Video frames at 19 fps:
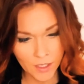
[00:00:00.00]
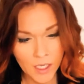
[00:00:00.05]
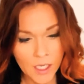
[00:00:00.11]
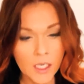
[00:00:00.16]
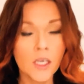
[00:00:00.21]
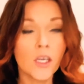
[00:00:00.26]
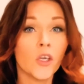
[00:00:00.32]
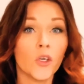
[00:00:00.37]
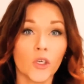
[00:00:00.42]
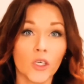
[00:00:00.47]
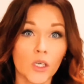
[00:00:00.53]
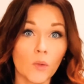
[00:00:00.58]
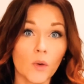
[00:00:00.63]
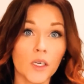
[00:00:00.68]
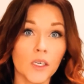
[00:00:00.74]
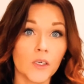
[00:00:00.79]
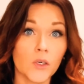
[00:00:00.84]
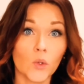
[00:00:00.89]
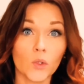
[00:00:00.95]
You're going to want an
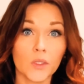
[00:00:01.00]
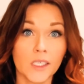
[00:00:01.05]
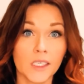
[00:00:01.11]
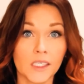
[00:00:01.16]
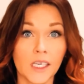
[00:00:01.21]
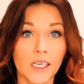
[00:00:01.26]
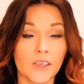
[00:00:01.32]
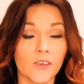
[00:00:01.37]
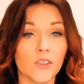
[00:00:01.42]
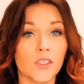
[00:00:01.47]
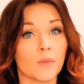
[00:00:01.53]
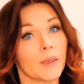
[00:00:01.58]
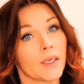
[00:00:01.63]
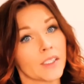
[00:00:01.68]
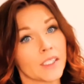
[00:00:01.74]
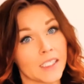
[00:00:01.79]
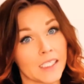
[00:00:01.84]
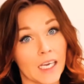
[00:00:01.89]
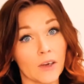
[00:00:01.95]
old container to melt it
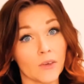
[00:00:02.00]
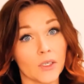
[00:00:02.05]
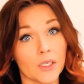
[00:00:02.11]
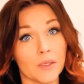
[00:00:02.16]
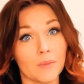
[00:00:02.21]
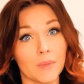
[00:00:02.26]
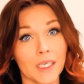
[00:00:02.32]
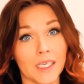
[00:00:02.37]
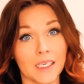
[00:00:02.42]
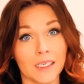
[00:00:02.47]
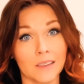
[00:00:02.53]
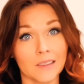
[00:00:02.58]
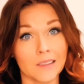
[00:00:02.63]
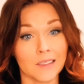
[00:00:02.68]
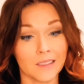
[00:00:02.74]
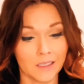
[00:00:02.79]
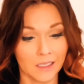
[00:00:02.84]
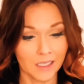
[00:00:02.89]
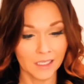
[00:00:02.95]
down in because
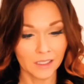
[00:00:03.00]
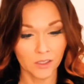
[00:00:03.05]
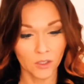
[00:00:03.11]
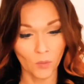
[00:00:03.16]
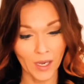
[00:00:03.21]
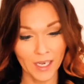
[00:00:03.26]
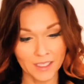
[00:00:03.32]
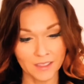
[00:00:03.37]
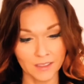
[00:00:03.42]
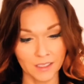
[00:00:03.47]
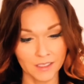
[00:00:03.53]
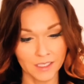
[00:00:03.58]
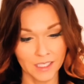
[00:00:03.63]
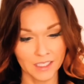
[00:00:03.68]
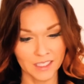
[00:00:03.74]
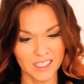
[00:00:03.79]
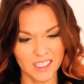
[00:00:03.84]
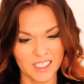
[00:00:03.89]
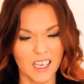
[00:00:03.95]
the wax does get
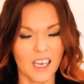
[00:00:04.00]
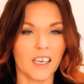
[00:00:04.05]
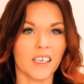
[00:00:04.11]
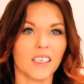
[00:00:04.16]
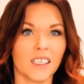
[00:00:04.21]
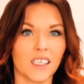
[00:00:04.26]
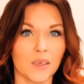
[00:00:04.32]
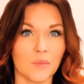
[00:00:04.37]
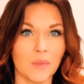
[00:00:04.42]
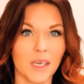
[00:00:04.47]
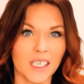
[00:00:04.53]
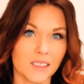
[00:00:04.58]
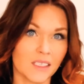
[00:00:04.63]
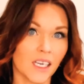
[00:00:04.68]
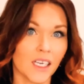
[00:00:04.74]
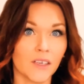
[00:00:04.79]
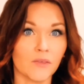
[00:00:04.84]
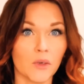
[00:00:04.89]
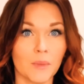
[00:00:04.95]
stuck and it makes kind of a
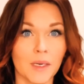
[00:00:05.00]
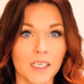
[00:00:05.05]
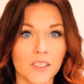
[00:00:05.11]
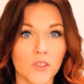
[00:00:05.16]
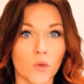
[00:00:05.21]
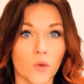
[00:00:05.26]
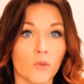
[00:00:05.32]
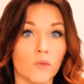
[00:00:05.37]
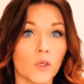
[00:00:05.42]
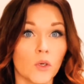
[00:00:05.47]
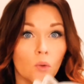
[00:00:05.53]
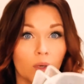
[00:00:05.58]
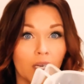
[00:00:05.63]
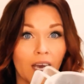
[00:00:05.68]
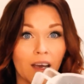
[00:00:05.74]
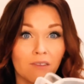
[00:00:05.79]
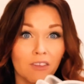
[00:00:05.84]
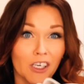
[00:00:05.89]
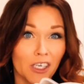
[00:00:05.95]
mess. So if you don't have
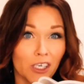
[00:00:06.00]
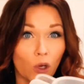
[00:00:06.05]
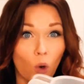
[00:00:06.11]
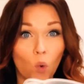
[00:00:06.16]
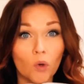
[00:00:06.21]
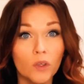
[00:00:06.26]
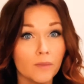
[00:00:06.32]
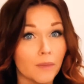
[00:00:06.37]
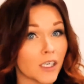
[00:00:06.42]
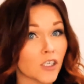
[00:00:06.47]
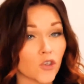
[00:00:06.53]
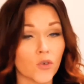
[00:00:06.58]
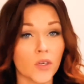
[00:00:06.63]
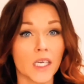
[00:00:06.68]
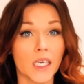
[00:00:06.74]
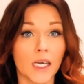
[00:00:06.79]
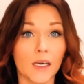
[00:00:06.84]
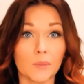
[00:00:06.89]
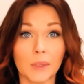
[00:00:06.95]
like an old measuring
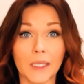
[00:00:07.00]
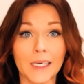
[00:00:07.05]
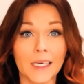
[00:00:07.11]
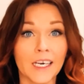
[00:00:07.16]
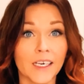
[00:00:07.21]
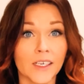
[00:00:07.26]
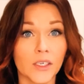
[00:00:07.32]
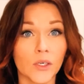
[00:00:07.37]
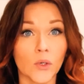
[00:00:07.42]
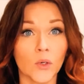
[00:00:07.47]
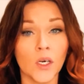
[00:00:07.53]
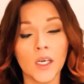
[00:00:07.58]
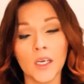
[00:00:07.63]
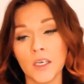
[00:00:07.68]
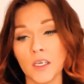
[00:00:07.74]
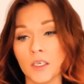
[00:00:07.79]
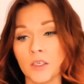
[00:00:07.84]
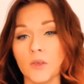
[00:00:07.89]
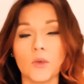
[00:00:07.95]
cup like I do, you
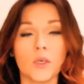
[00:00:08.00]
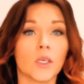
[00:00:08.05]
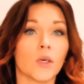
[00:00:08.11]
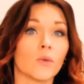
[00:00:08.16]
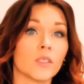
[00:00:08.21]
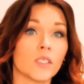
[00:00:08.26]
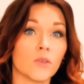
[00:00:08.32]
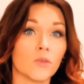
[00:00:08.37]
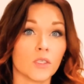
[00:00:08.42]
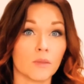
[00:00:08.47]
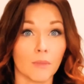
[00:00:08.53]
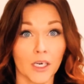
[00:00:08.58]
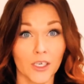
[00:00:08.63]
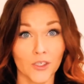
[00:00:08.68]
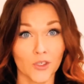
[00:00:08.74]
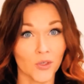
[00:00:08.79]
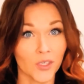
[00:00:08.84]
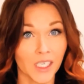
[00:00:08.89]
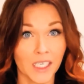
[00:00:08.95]
can always use a margarine
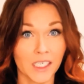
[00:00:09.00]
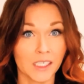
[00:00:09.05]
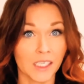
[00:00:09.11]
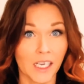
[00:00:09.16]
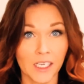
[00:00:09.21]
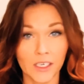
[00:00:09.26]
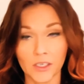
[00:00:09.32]
container or